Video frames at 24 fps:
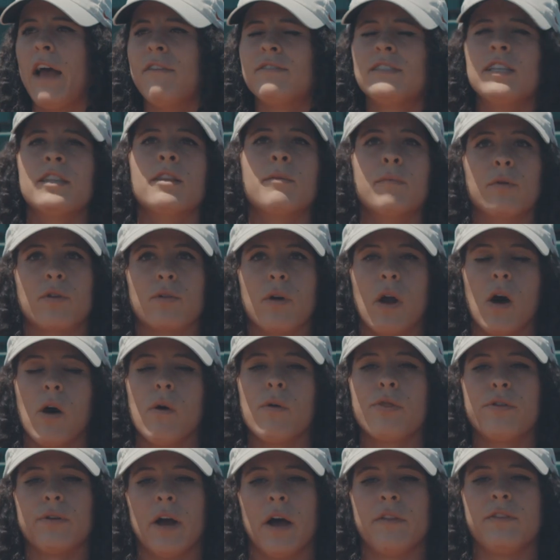I've seen them
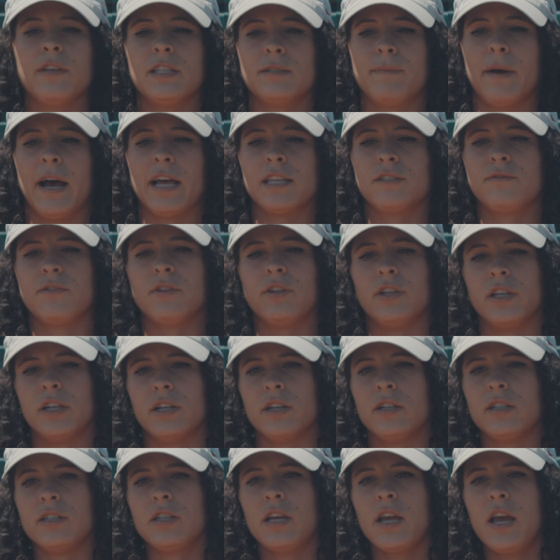grow throughout these past few
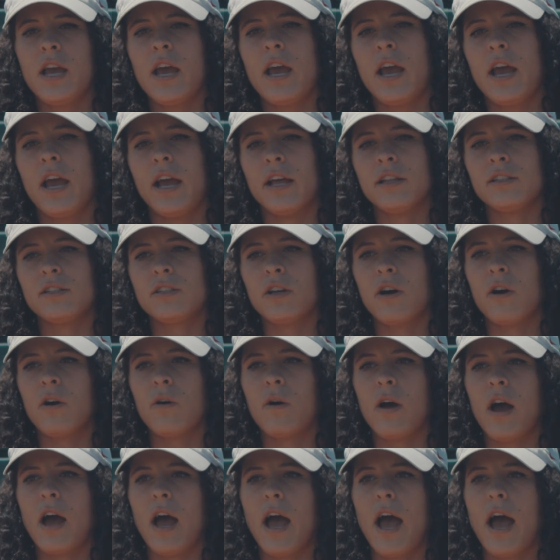years and
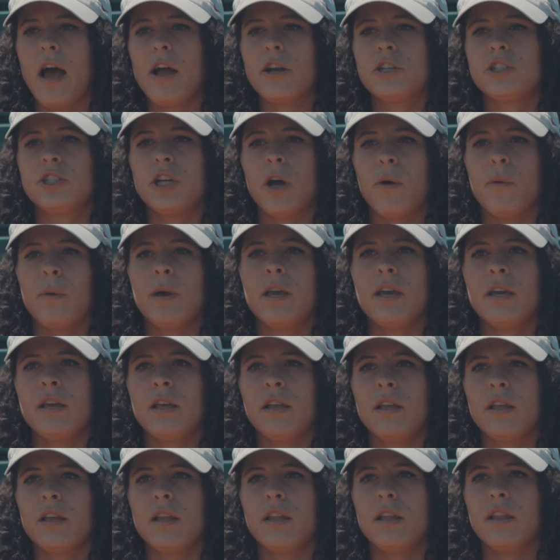so
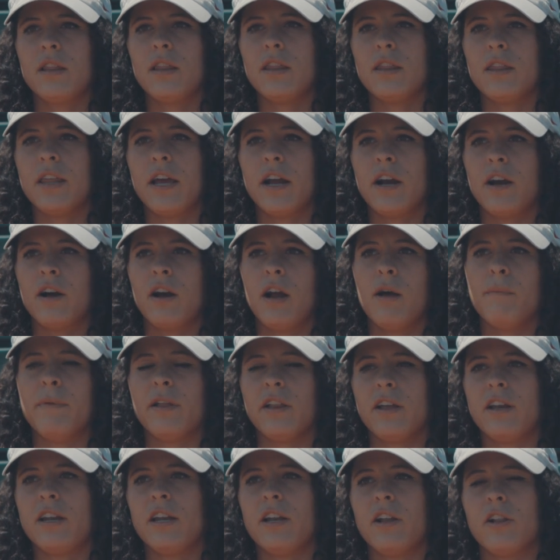showing their
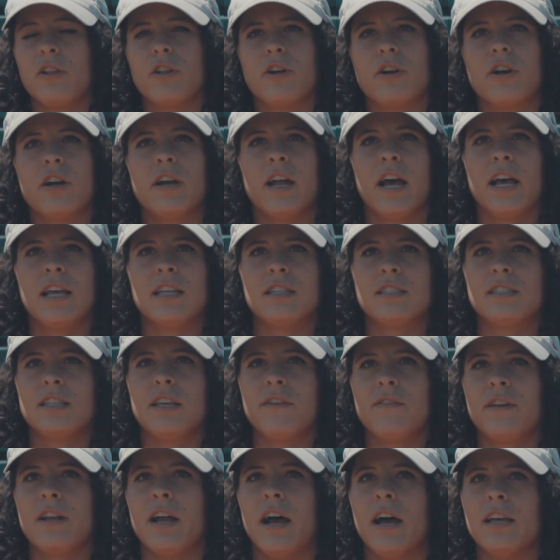ability to learn has
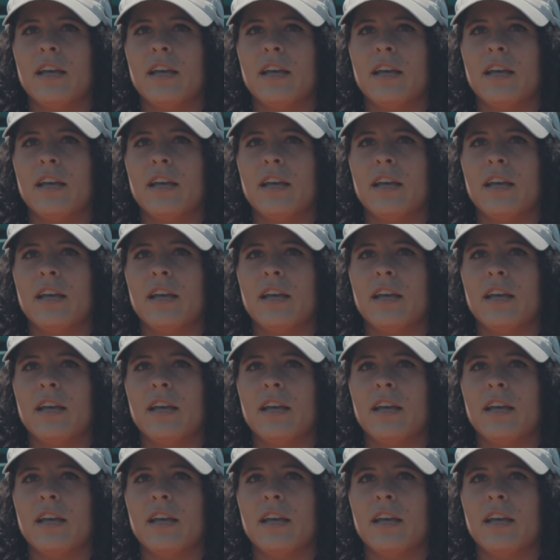given